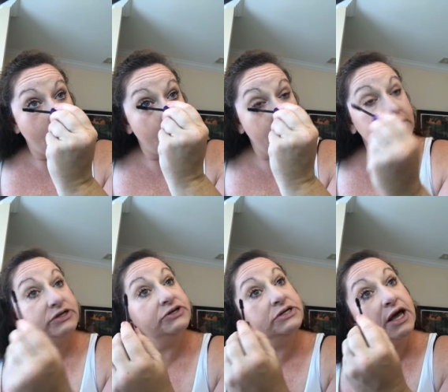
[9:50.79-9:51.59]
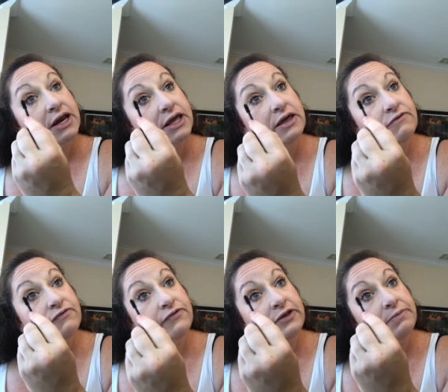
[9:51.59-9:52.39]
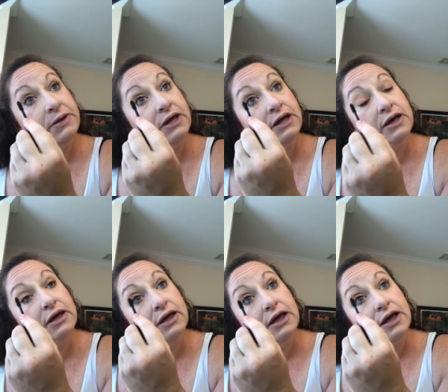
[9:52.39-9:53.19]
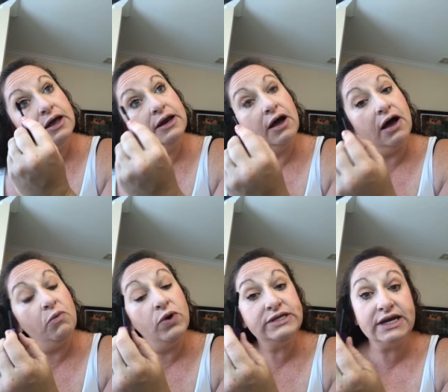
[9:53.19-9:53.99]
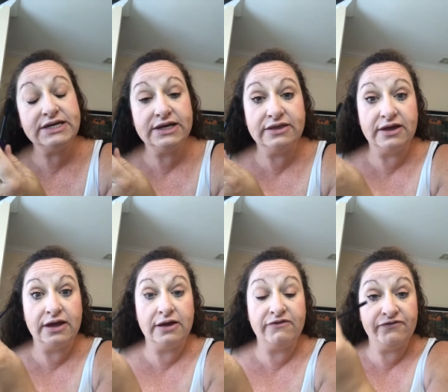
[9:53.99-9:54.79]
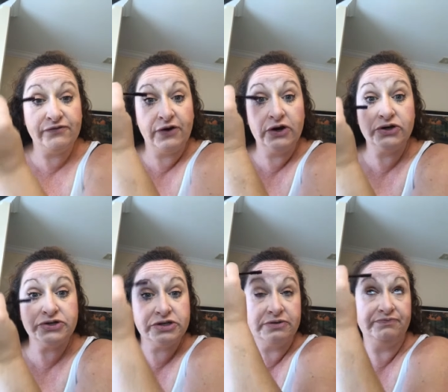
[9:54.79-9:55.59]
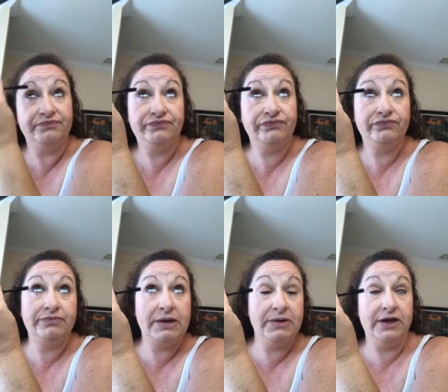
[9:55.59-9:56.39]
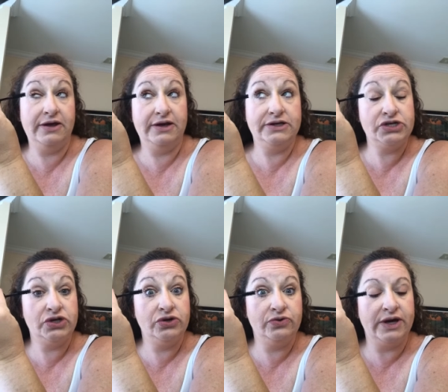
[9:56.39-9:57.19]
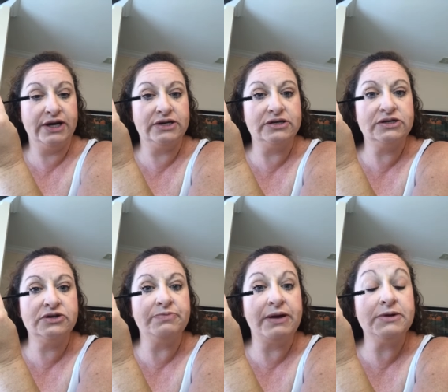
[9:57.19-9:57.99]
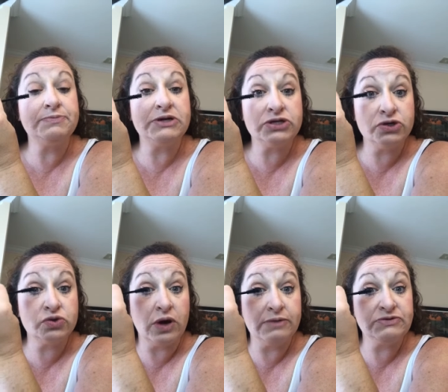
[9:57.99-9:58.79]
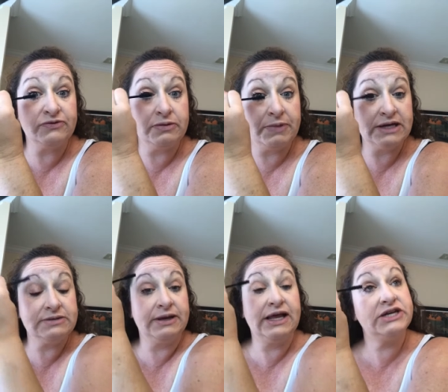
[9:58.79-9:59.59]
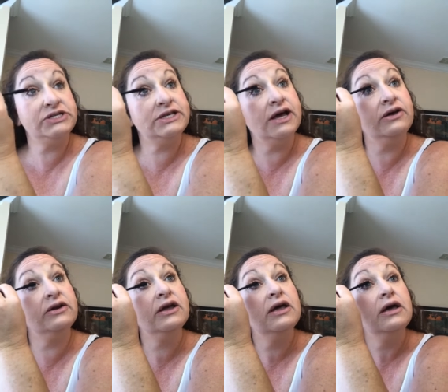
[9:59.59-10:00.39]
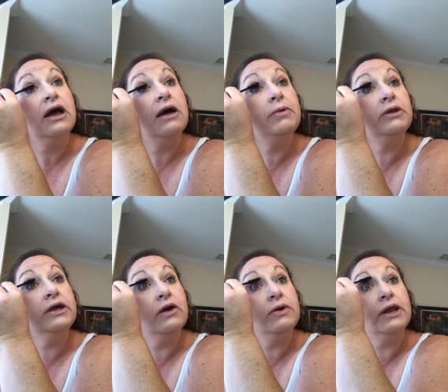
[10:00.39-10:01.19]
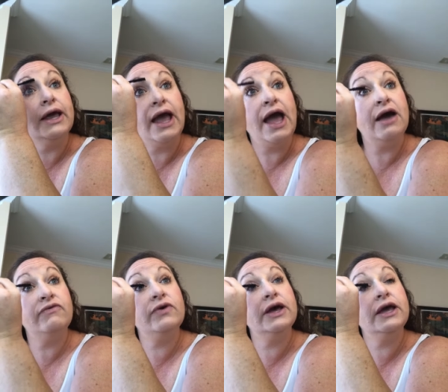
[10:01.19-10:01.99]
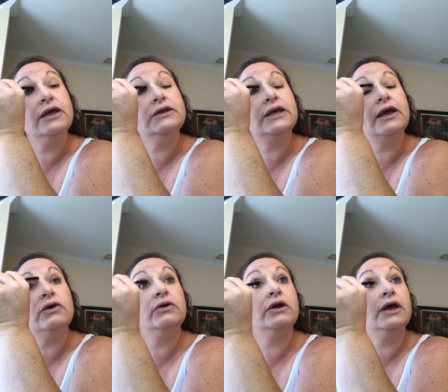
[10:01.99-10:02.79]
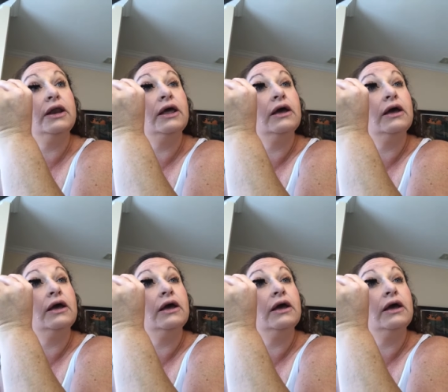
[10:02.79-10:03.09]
All right, so just kind of keep flipping. Now, once I did the first, maybe two, I didn't do maybe, but two swipes from the base of my lashes out, I'm only going like halfway down and